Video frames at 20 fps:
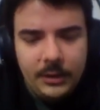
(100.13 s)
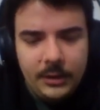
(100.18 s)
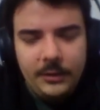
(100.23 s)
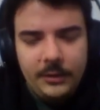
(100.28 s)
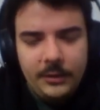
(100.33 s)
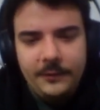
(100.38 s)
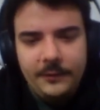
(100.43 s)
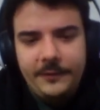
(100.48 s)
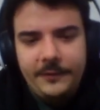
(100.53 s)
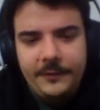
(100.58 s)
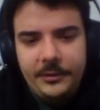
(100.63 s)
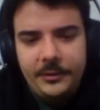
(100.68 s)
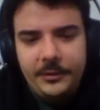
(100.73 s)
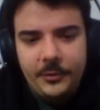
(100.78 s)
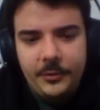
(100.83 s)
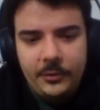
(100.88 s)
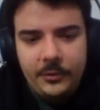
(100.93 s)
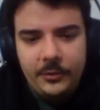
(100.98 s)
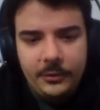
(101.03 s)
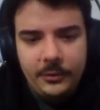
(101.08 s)

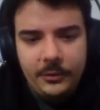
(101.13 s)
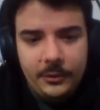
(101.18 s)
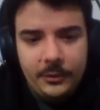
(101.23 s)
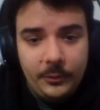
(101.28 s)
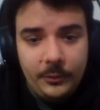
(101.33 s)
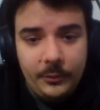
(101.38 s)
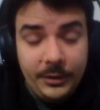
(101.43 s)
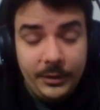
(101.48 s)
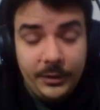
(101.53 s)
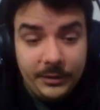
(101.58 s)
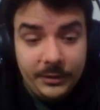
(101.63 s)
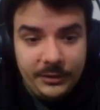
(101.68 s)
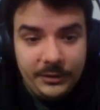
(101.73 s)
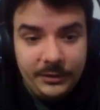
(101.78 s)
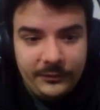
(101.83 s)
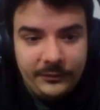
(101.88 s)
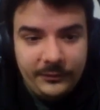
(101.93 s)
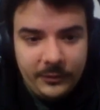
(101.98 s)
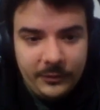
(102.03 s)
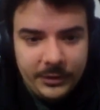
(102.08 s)
Furthermore, we know that in
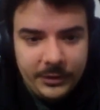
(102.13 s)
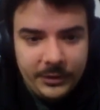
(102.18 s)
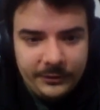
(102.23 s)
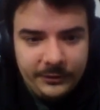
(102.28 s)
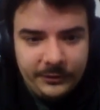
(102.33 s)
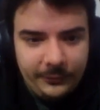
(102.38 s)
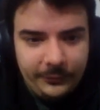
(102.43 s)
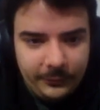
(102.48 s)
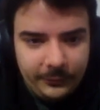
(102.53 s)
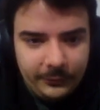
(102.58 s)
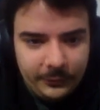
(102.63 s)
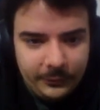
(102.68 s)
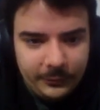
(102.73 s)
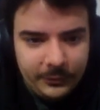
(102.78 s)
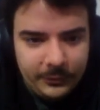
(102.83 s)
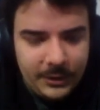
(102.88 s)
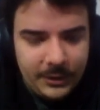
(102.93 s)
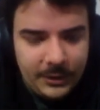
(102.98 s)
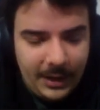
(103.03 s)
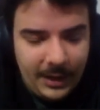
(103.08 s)
order to
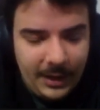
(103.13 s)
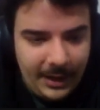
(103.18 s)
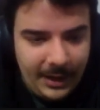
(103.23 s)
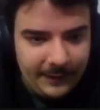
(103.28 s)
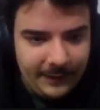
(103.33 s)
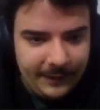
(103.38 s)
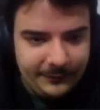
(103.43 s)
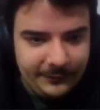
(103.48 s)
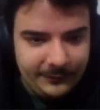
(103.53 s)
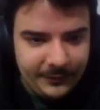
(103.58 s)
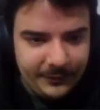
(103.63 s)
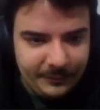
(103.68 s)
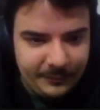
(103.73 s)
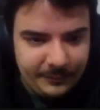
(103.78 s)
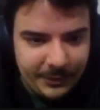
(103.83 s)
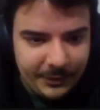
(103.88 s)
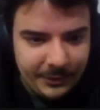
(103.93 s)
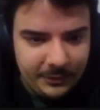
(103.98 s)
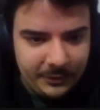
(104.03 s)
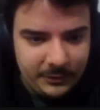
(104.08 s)
have this
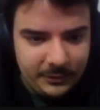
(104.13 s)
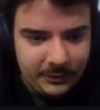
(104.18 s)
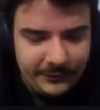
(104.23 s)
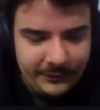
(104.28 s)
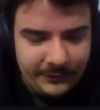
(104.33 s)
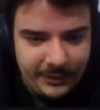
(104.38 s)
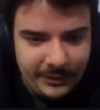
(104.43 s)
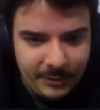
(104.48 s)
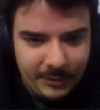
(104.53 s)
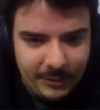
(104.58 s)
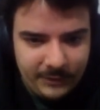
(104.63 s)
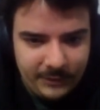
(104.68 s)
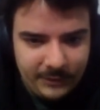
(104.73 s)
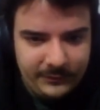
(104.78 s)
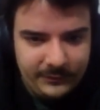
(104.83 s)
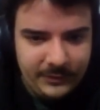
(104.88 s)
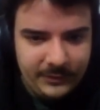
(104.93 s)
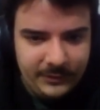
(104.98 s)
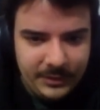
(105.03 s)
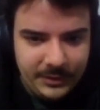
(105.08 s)
particle inside a box,
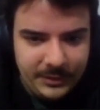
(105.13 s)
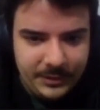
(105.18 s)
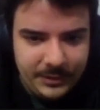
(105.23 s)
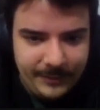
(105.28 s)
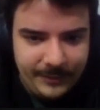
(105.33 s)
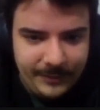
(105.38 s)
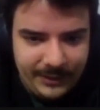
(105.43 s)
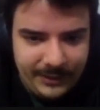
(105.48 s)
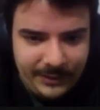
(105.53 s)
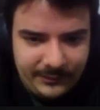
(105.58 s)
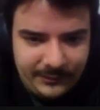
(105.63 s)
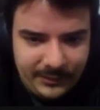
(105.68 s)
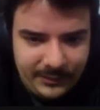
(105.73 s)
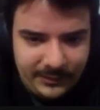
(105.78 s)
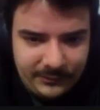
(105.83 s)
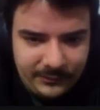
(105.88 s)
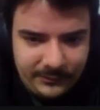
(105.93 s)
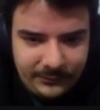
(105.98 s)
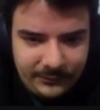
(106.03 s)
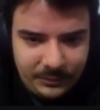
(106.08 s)
it makes
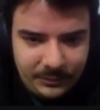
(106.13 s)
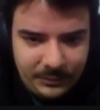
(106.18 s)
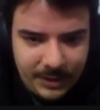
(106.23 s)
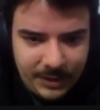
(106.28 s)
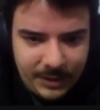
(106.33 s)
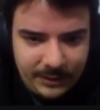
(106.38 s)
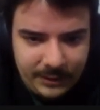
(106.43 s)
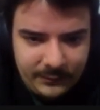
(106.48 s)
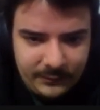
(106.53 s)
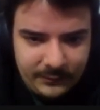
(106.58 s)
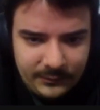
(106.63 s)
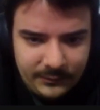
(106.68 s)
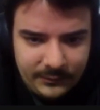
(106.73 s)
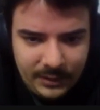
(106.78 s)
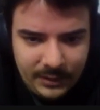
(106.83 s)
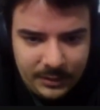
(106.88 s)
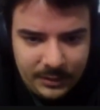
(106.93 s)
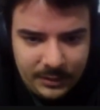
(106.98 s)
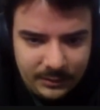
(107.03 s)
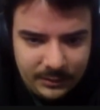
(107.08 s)
sense to demand that
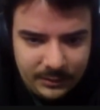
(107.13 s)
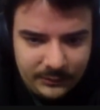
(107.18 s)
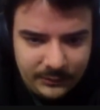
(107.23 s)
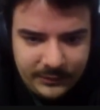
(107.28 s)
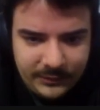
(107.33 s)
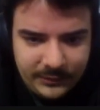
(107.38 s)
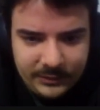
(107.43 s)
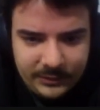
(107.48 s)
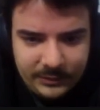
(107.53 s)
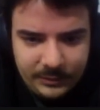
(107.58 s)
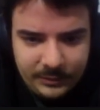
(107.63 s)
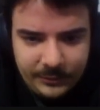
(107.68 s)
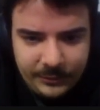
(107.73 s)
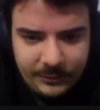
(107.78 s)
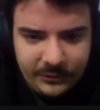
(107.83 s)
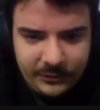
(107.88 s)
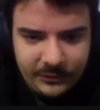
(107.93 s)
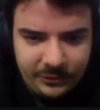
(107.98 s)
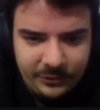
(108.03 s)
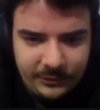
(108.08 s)
the uncertainty in
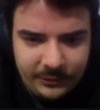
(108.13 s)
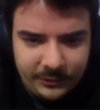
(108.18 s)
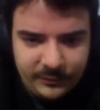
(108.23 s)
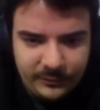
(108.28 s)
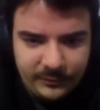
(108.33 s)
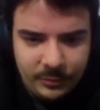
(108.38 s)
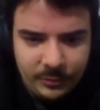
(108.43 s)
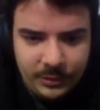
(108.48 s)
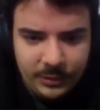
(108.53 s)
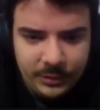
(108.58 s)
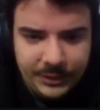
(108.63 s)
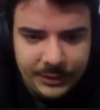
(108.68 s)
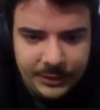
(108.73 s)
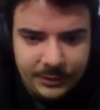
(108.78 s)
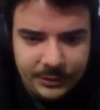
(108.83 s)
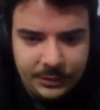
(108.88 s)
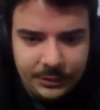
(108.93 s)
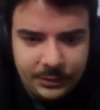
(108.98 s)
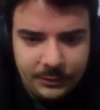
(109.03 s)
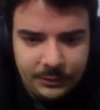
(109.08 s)
position is smaller than
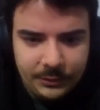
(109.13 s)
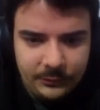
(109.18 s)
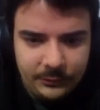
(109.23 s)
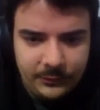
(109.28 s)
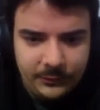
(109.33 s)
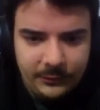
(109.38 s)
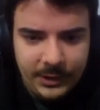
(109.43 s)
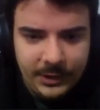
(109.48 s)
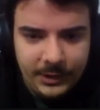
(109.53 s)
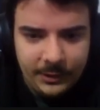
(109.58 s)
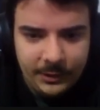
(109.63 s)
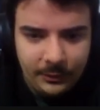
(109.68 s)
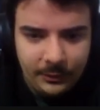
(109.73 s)
or equal to L.